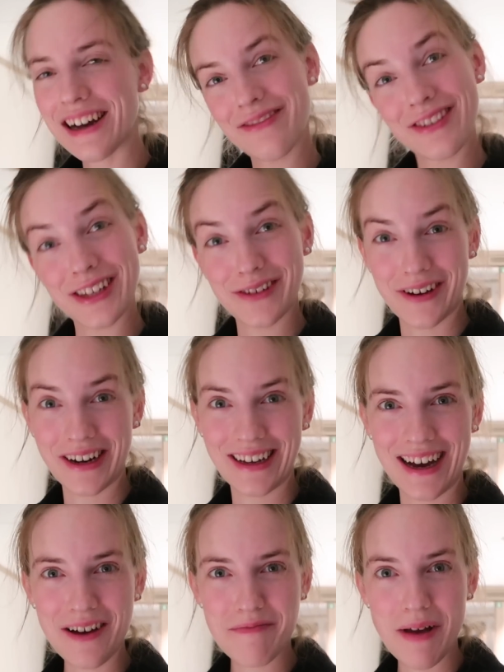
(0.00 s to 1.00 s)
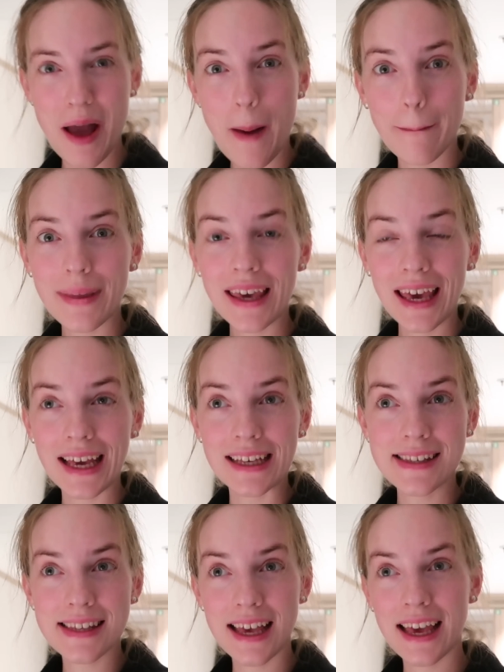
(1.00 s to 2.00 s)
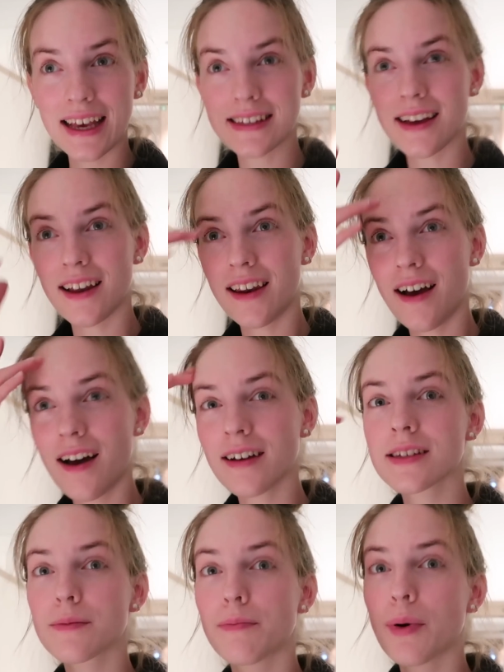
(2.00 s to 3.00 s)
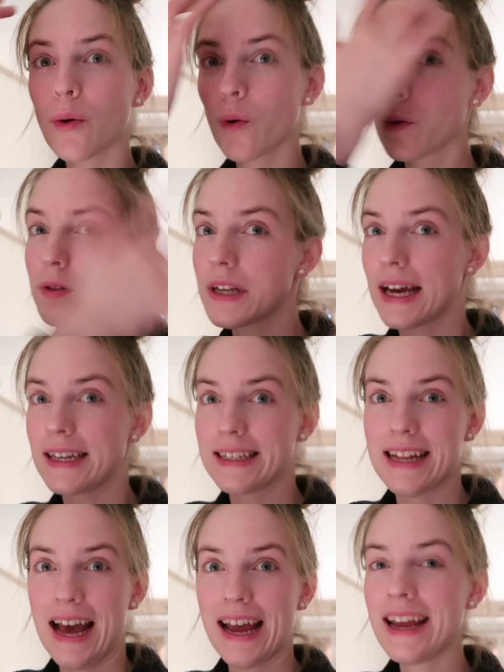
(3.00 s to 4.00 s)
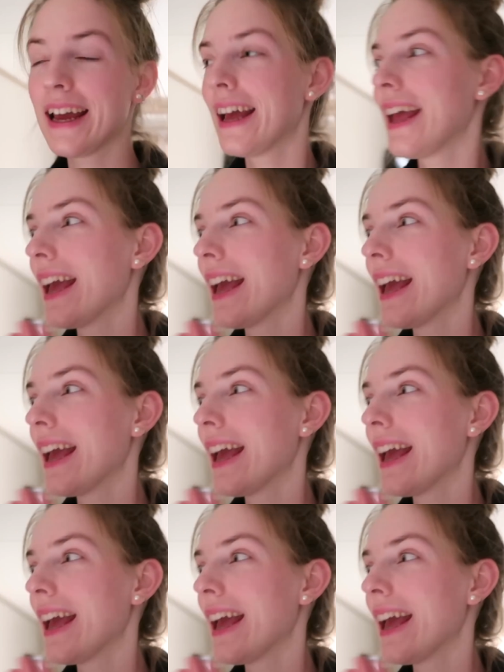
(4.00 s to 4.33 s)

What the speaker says: I've just woken up because it is our last port day today.